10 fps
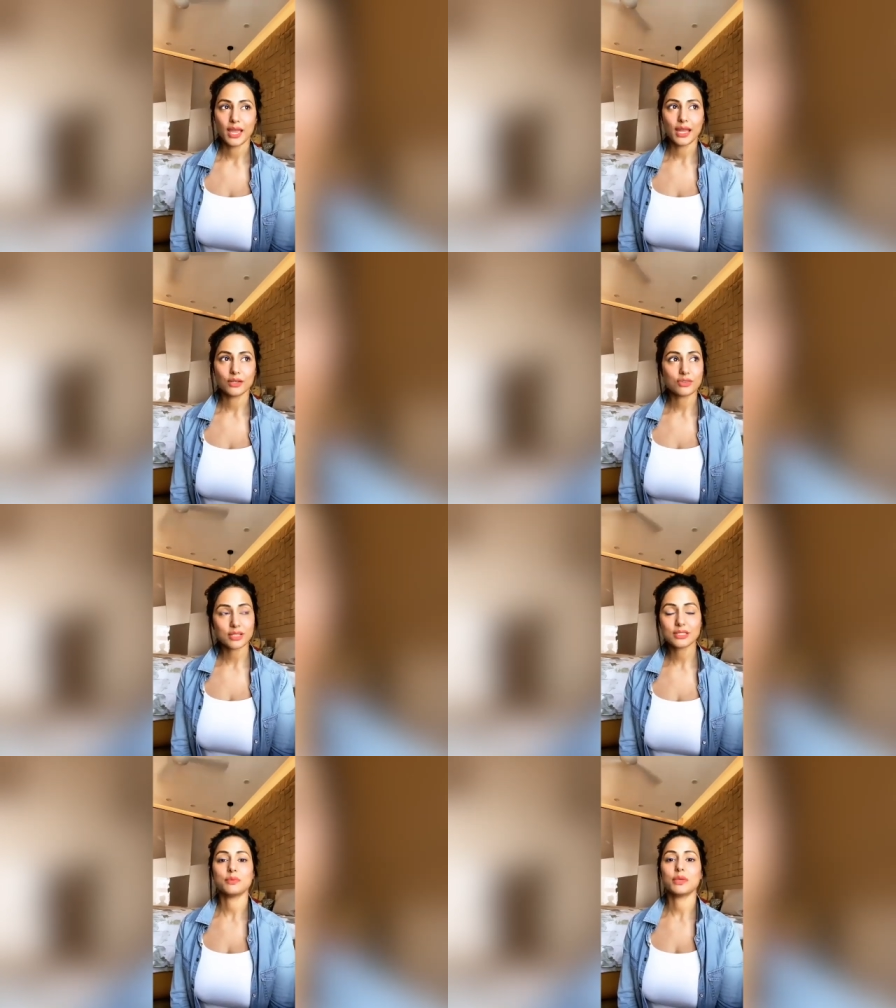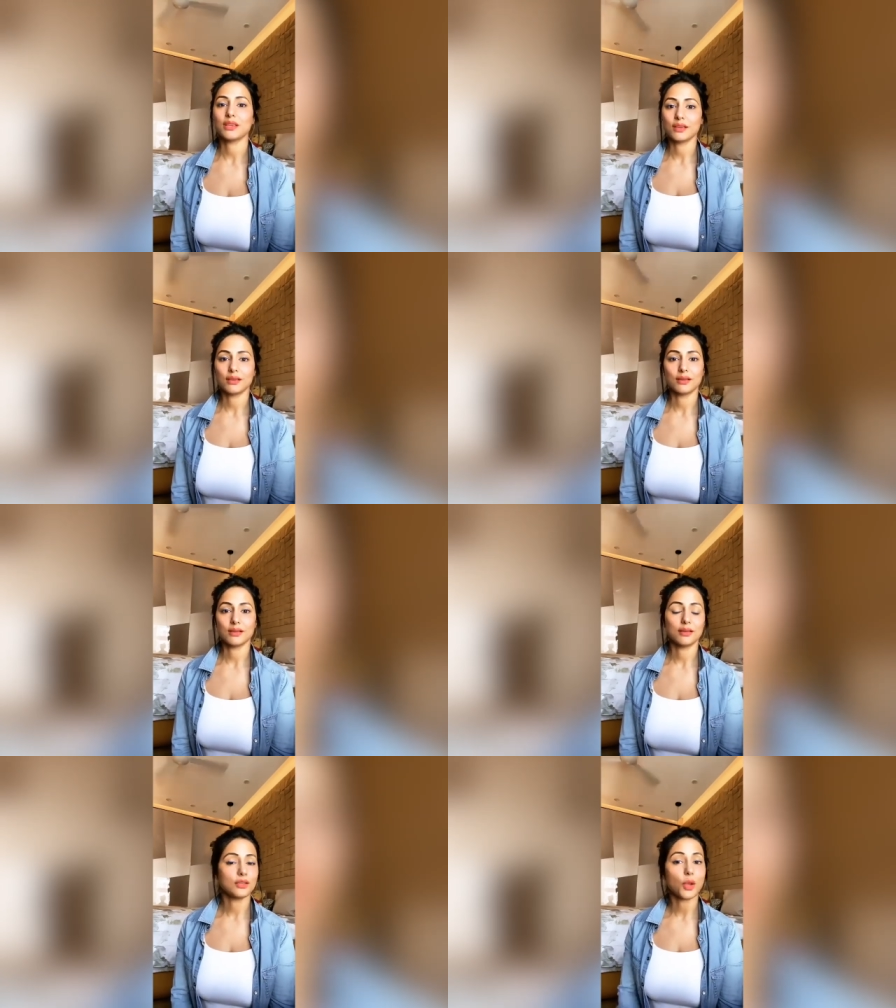And trust me,
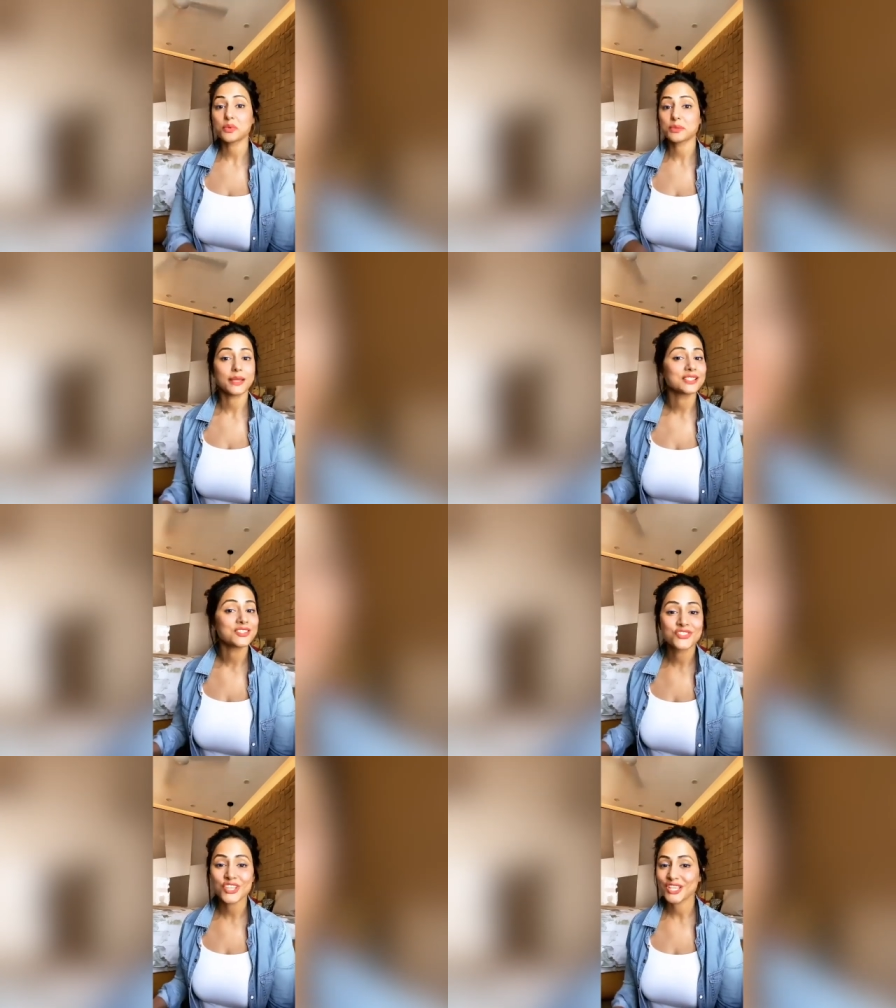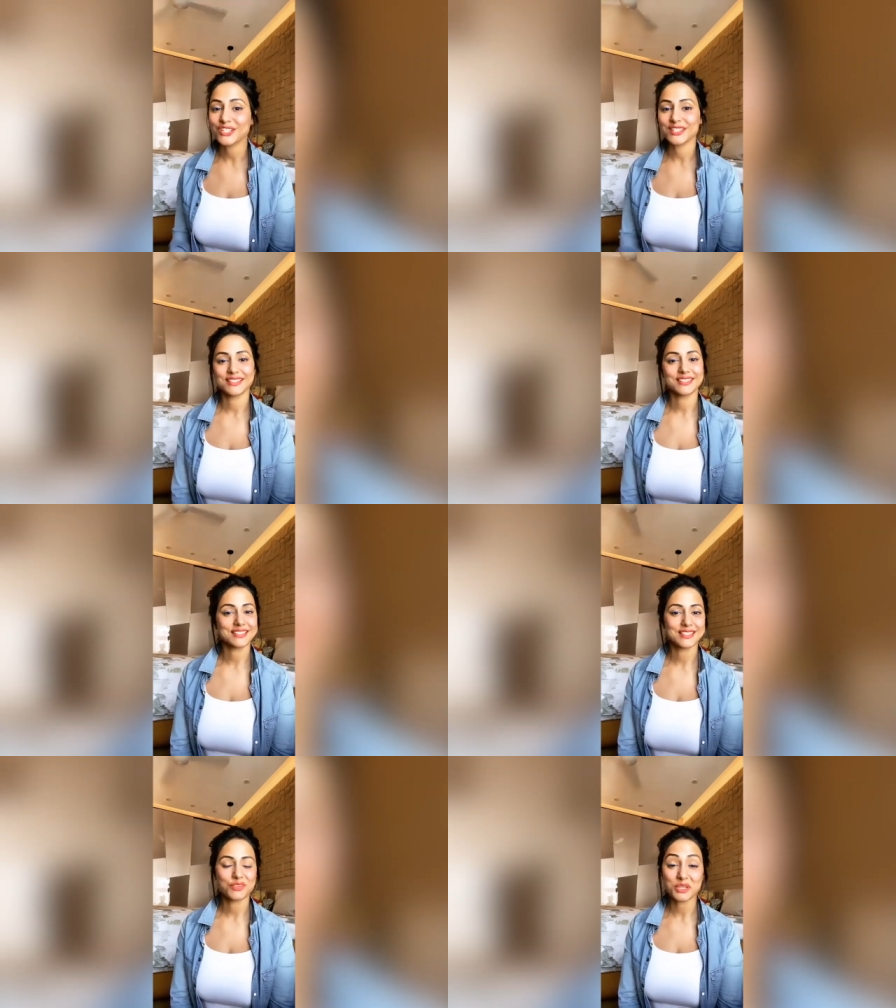your perspective changes
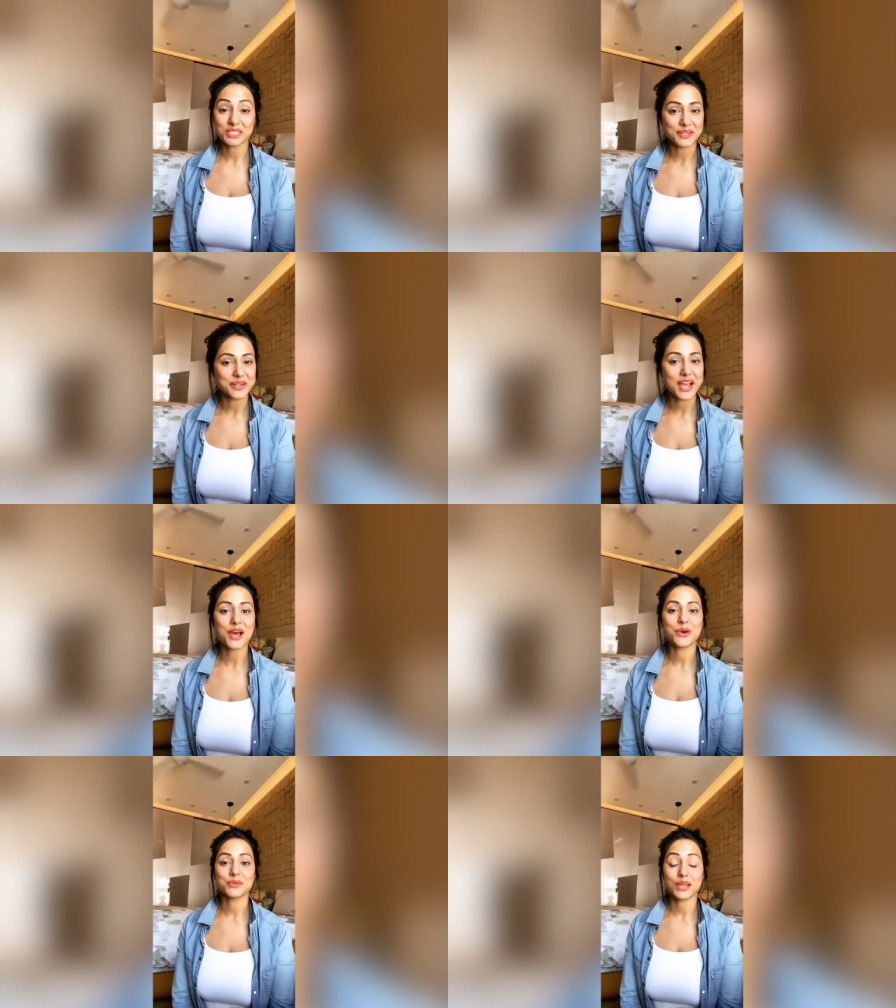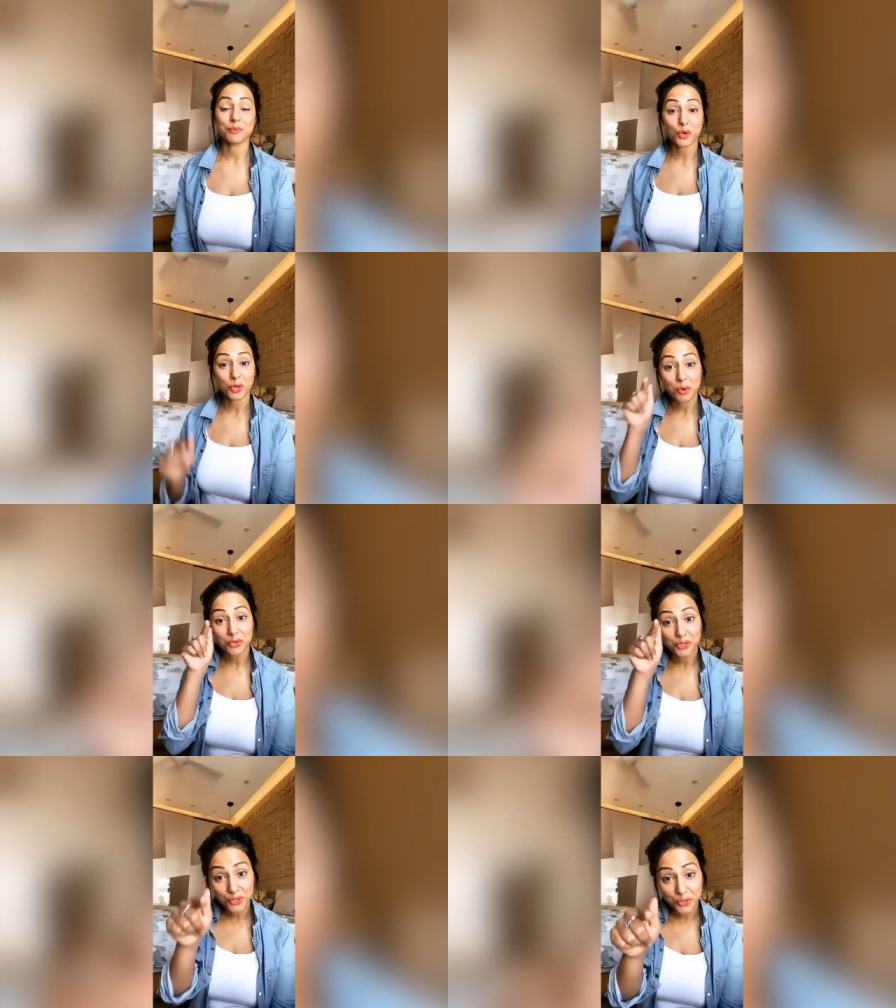once you're out. I'm talking
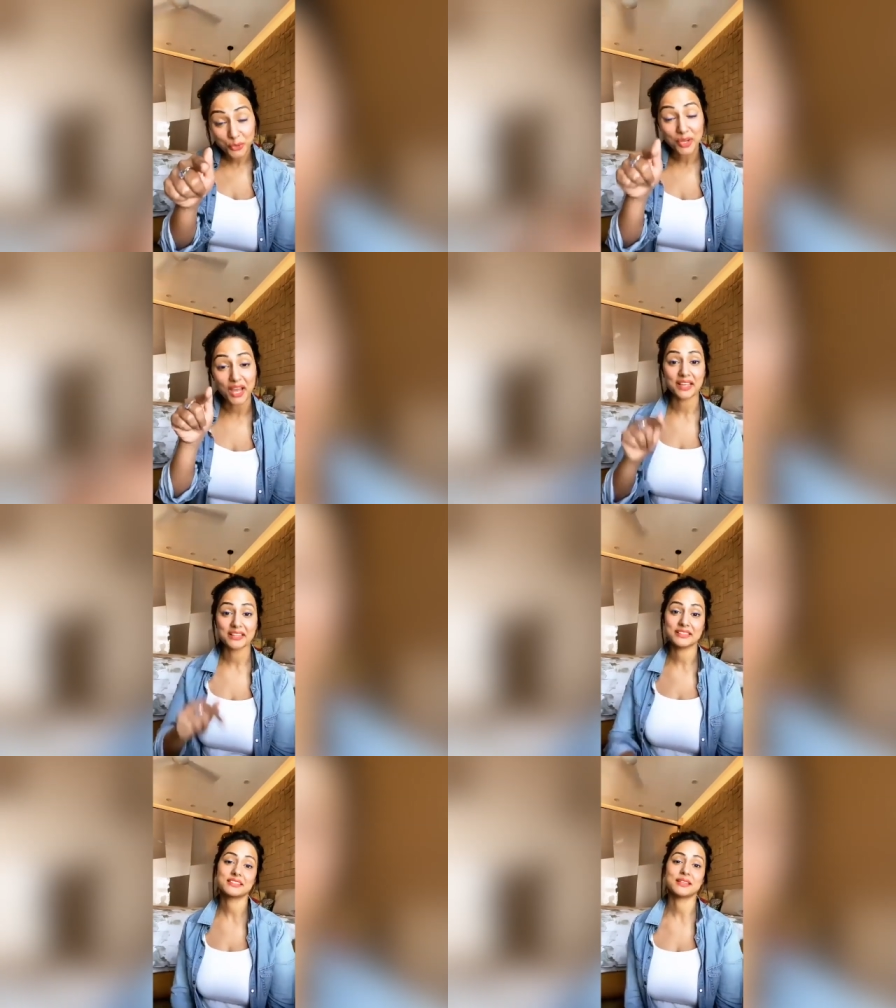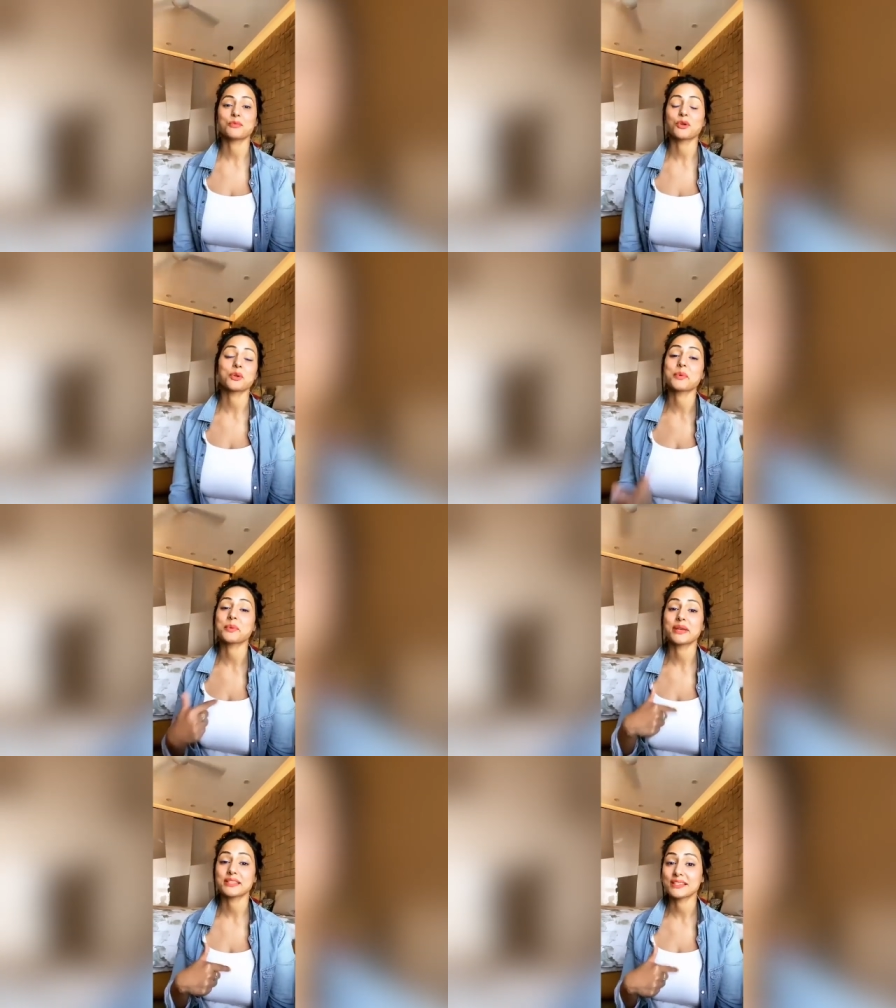about you guys. I'm not talking
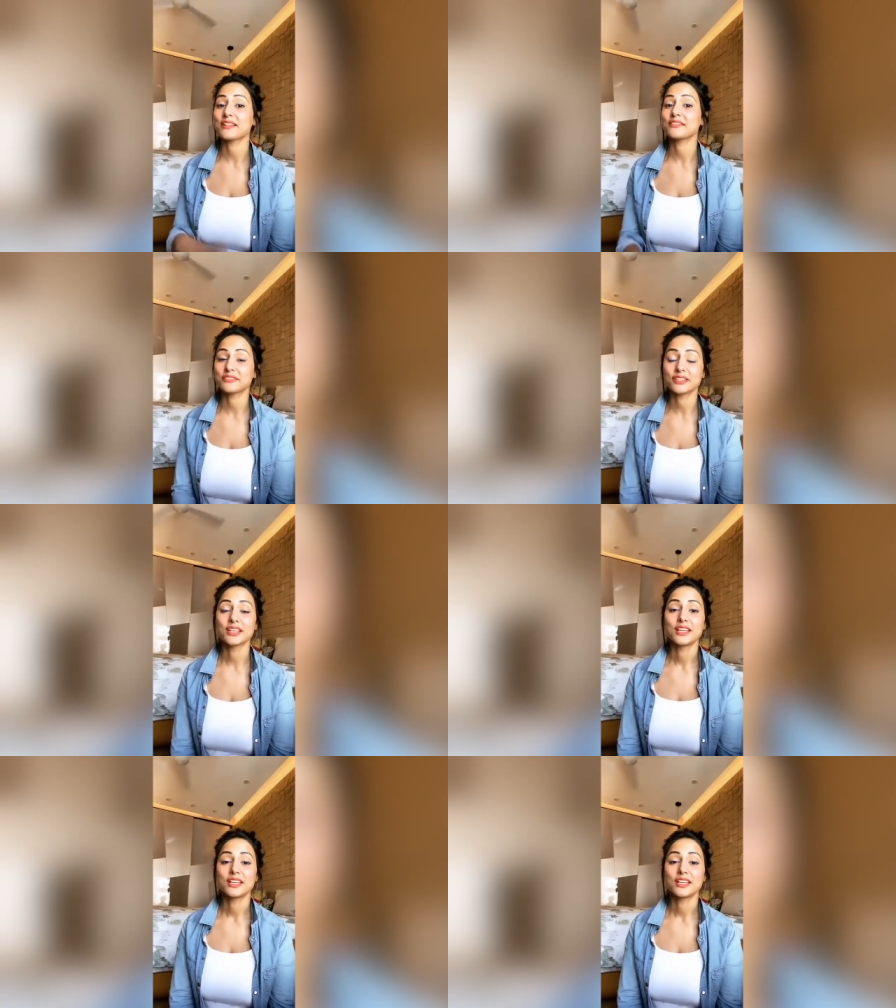about myself.